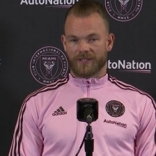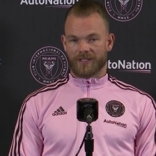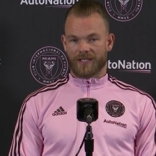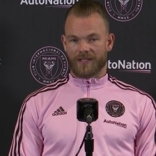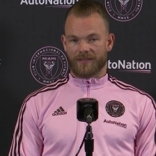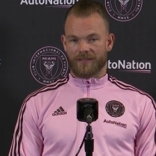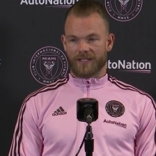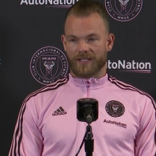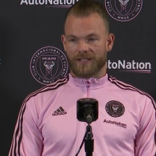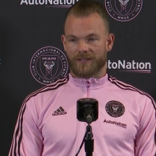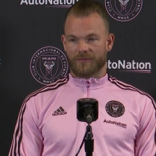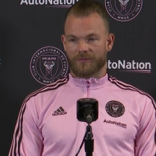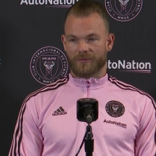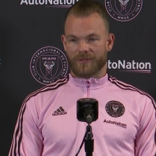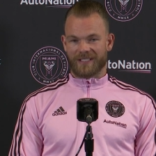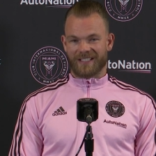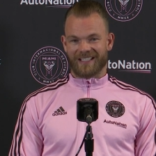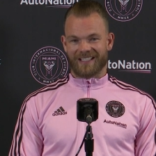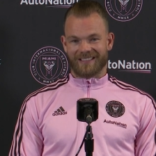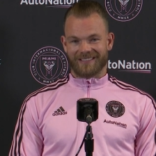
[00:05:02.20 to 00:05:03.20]
I think we
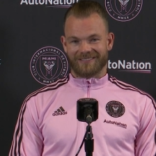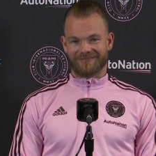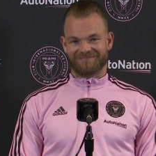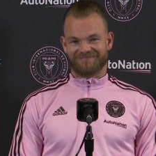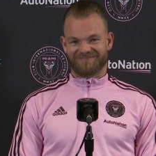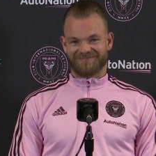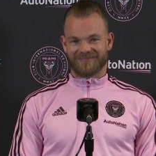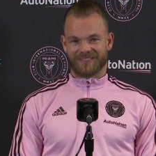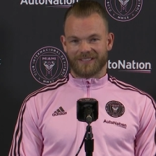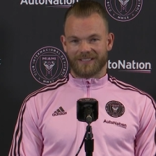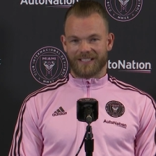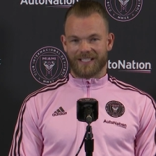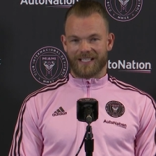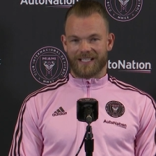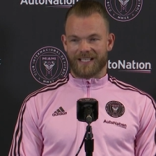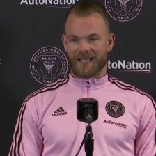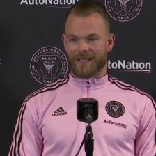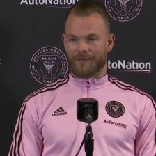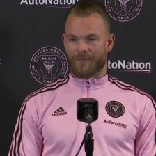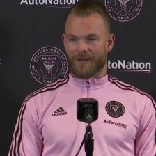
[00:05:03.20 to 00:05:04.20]
can
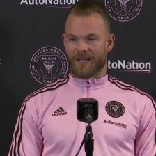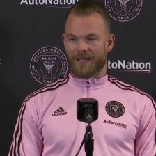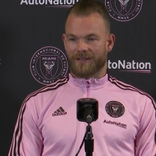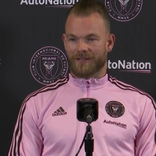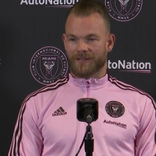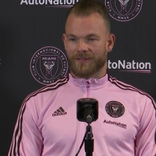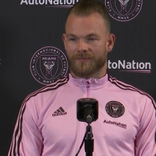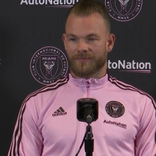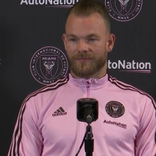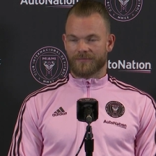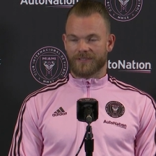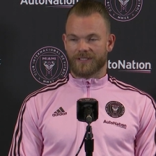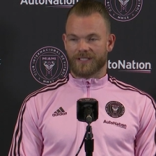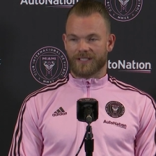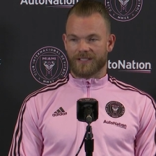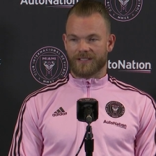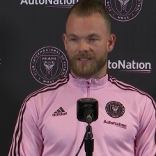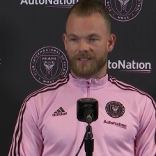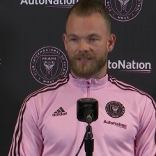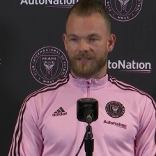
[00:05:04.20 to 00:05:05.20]
get that better,
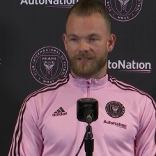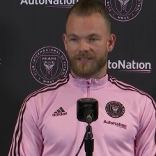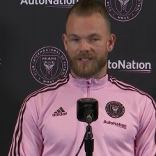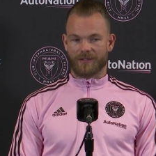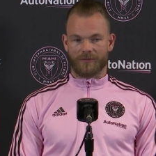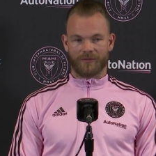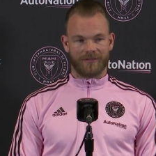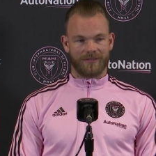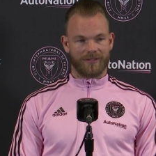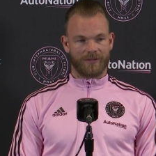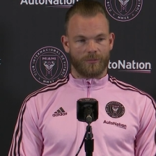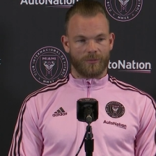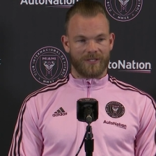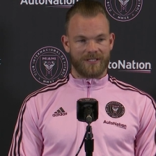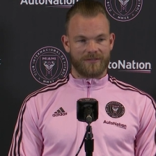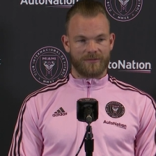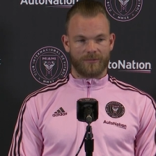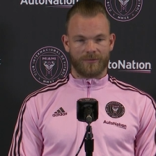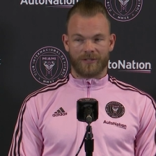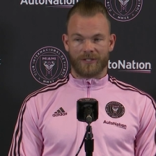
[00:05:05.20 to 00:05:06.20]
then the
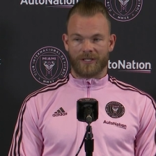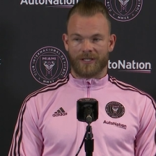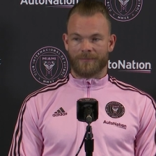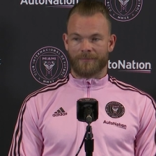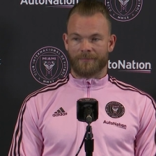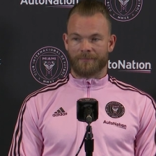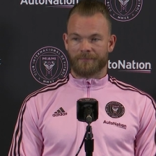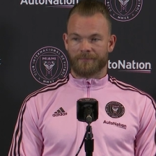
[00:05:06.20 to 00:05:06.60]
wins will come.